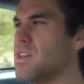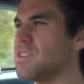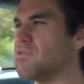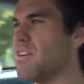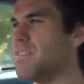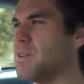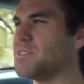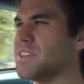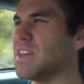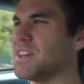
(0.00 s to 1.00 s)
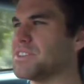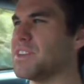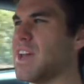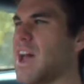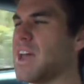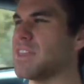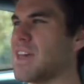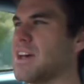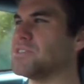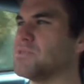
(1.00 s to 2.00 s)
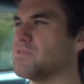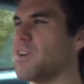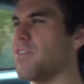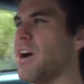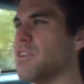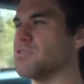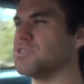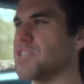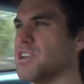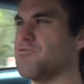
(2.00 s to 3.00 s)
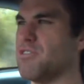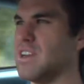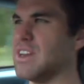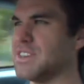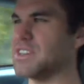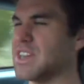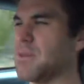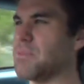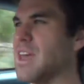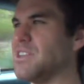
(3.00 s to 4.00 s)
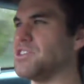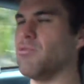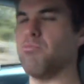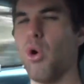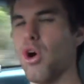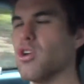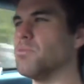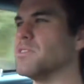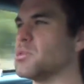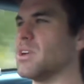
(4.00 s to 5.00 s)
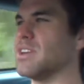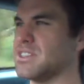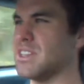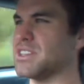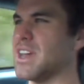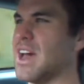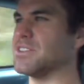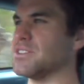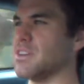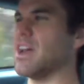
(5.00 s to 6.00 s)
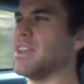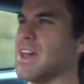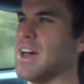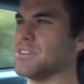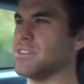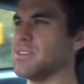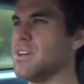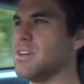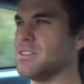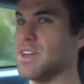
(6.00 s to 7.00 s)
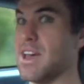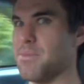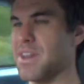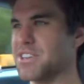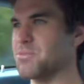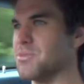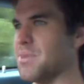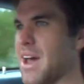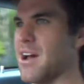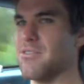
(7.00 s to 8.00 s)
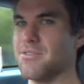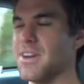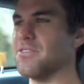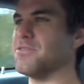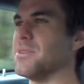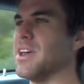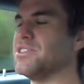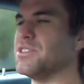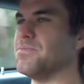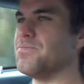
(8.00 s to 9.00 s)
The rev limiter kicks in at 8,500, so you really need to keep the engine on boil between 6,000 and 8,000 to have maximum power and fun from the engine.